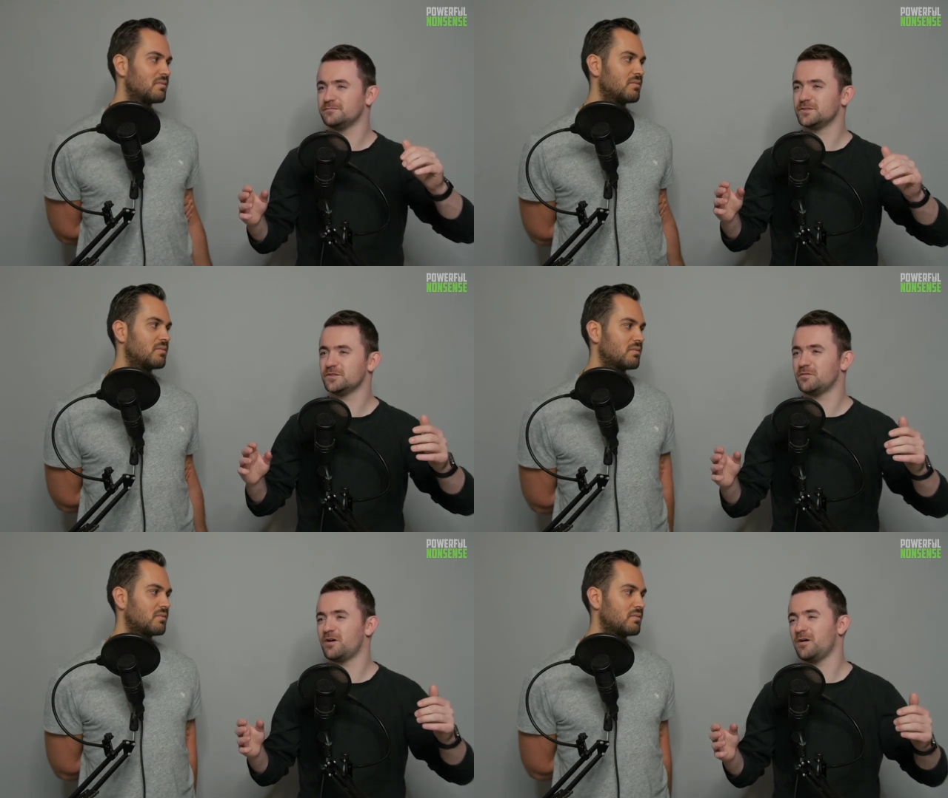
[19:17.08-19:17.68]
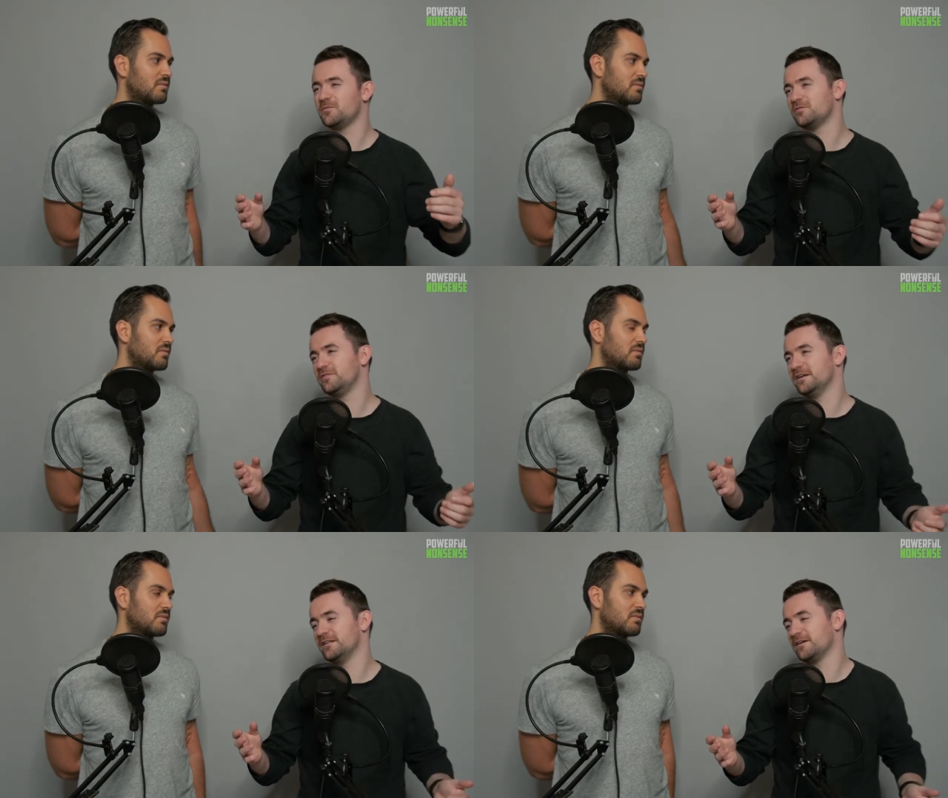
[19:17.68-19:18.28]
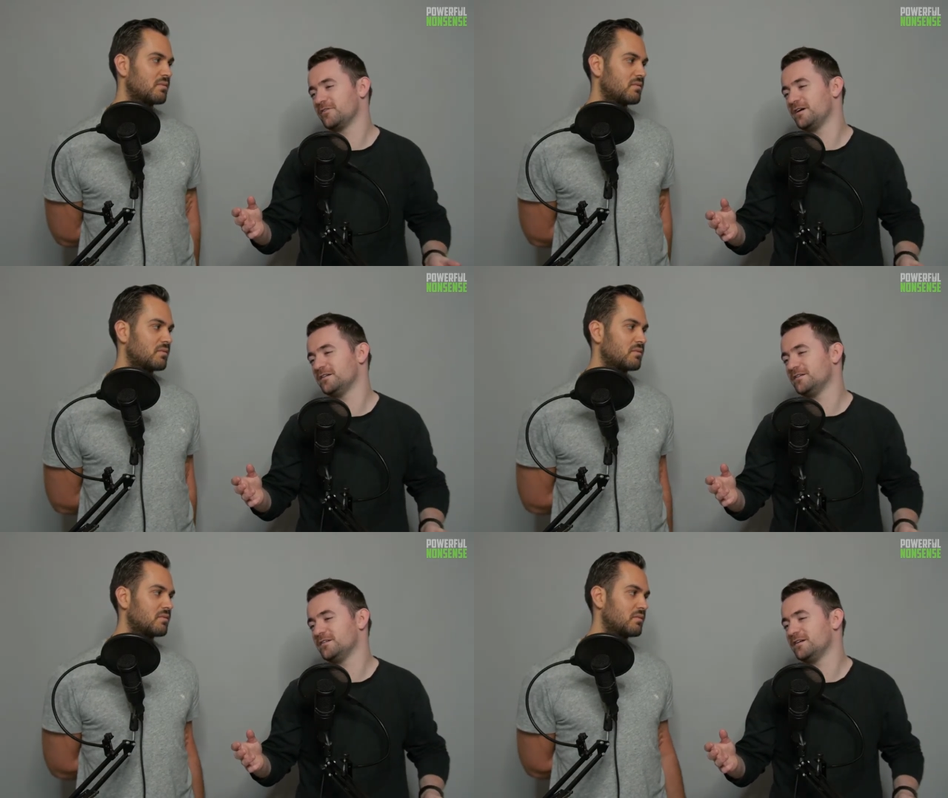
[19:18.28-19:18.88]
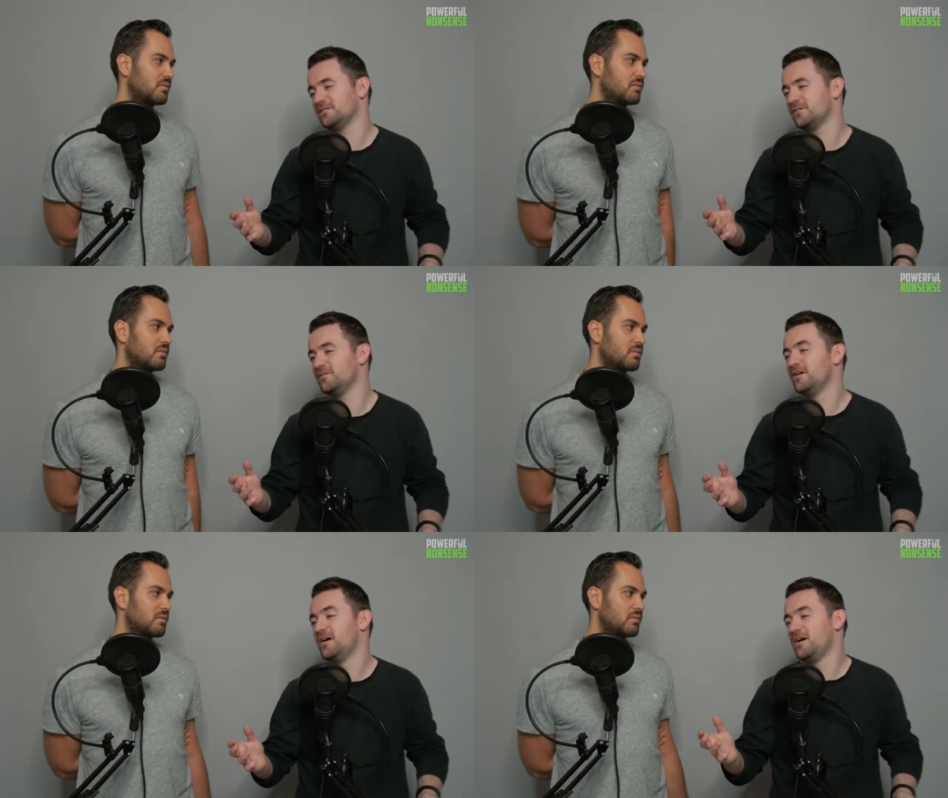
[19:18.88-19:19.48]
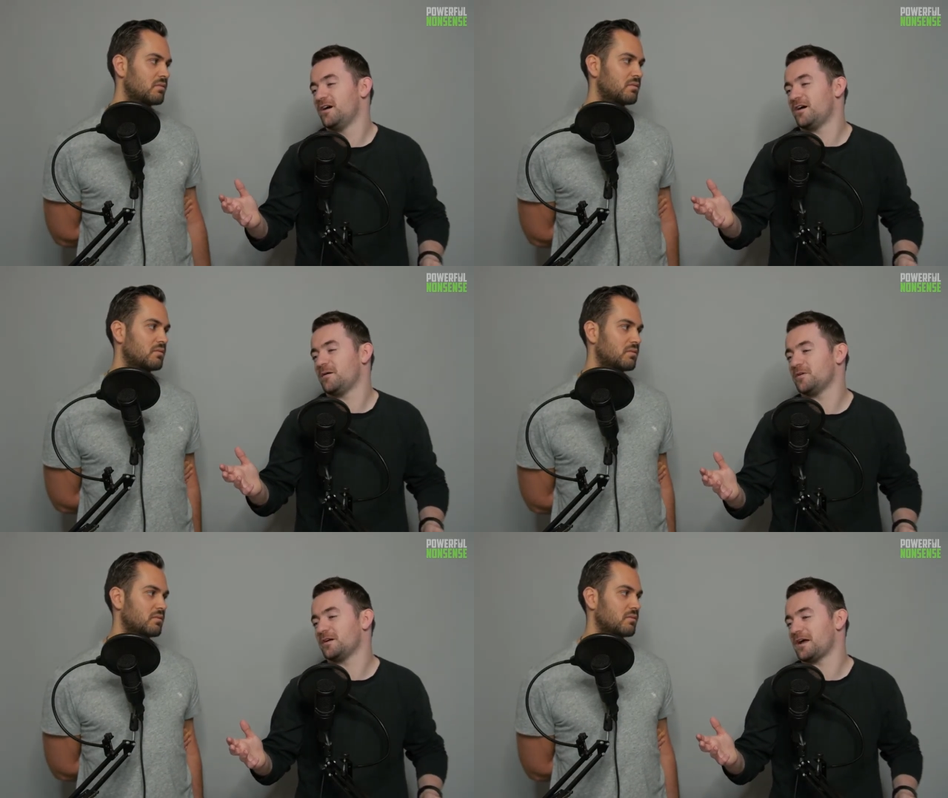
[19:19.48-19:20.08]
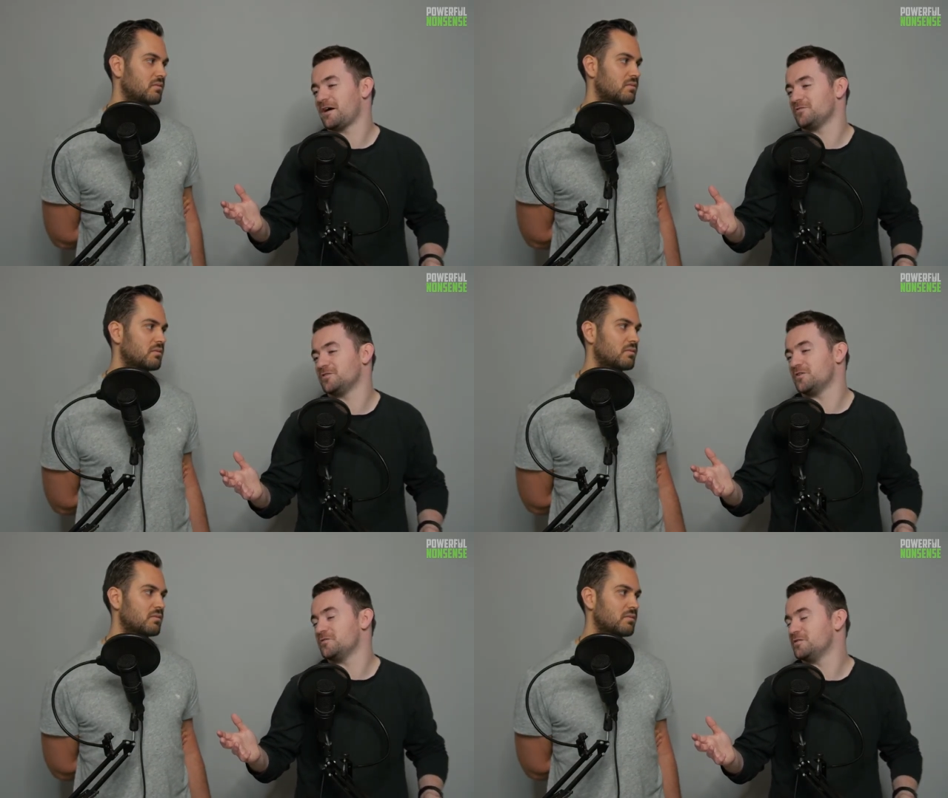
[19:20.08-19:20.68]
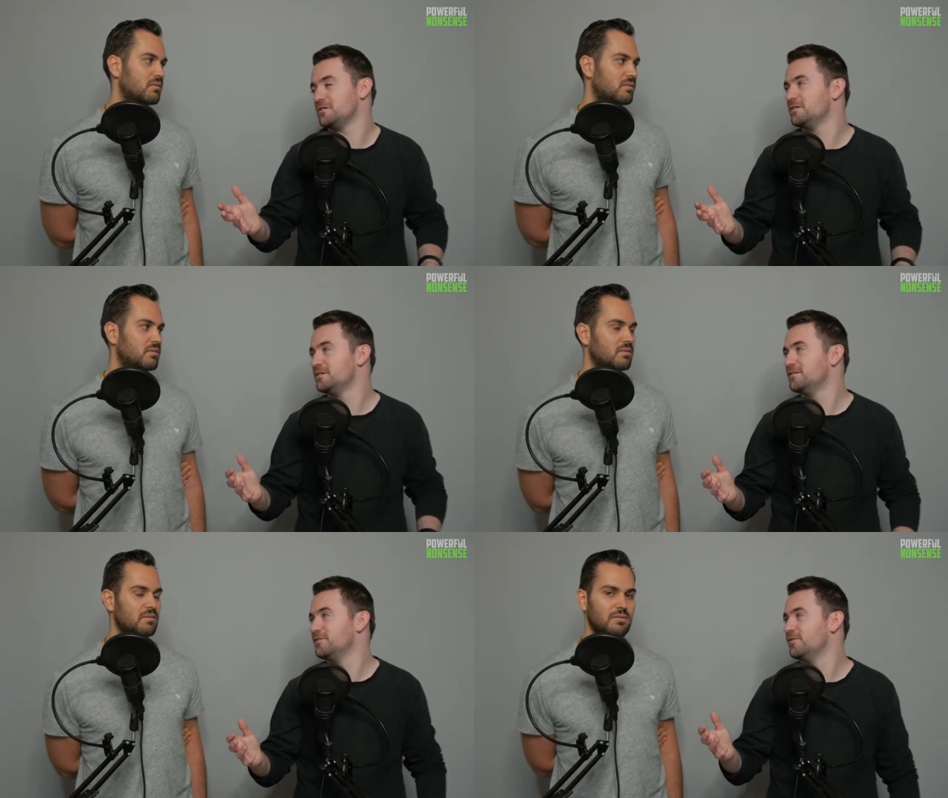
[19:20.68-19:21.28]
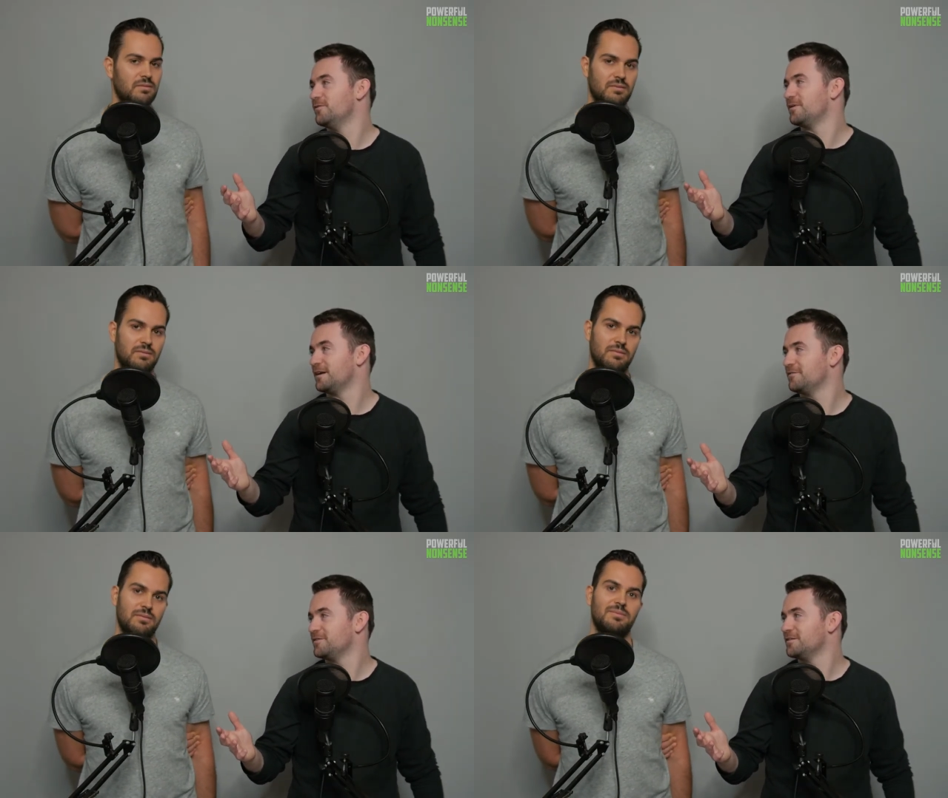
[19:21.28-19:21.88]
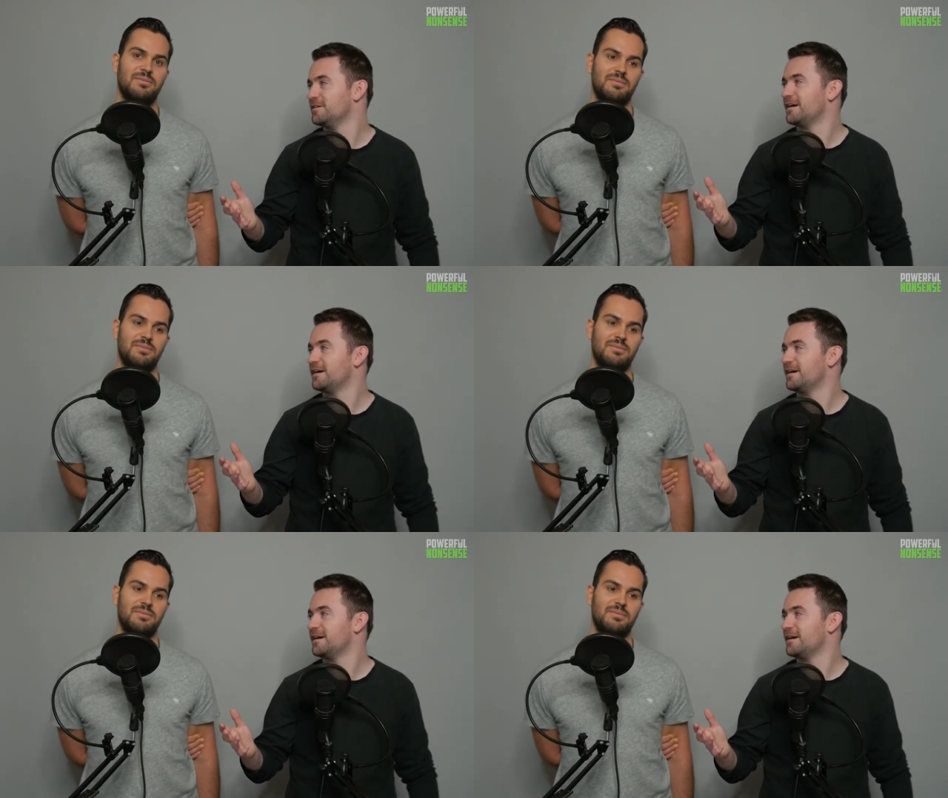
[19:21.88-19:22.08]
Speaker 1: Do you know what? I'm not feeling that great today, so I'm going to have a donut or whatever,